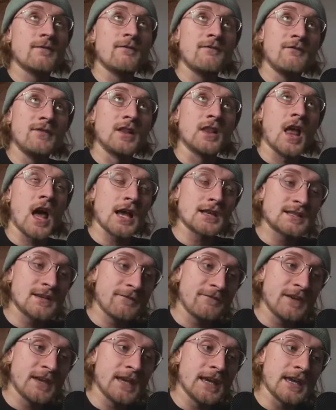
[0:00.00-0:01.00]

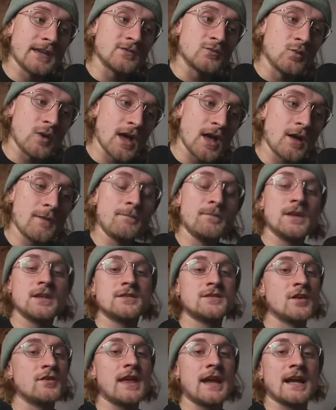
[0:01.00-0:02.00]
philosophy as well.
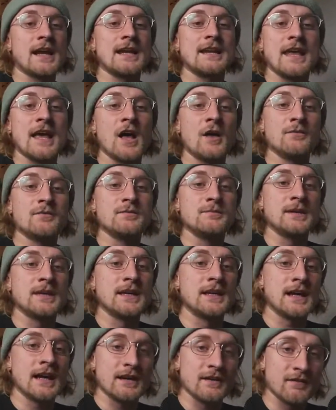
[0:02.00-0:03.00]
So that kind of helps
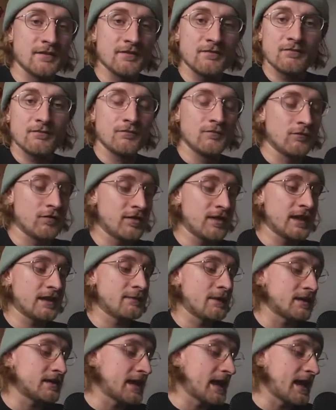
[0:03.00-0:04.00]
me kind of think
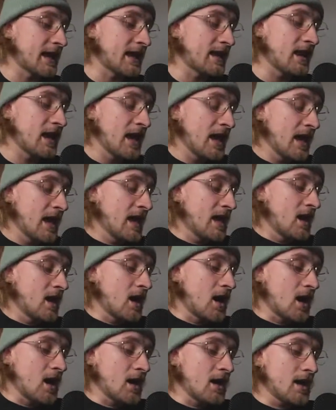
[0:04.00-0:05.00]
about that. And
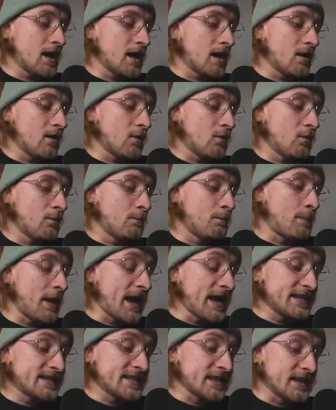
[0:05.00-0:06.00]

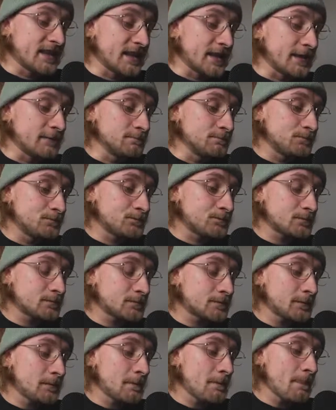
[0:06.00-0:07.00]
basically,
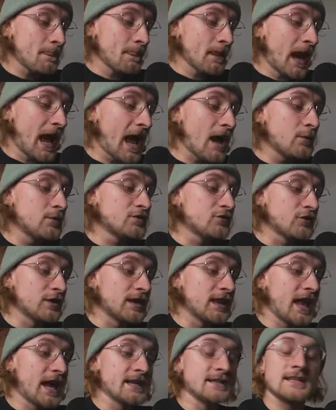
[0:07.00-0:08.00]
I was
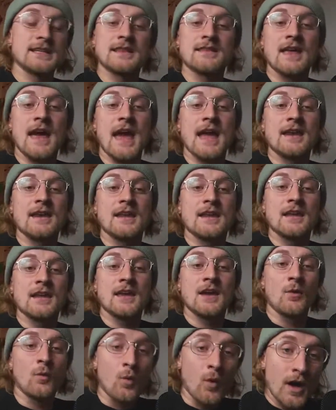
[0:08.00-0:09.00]
realizing that
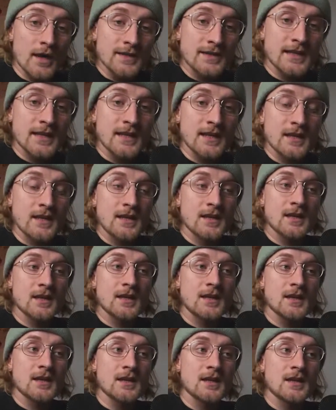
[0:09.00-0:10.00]
it wasn't
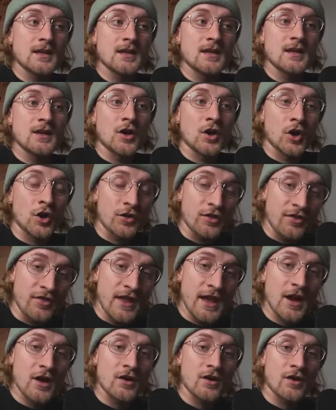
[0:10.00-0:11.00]

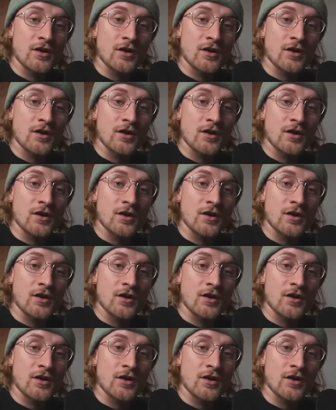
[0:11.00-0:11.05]
their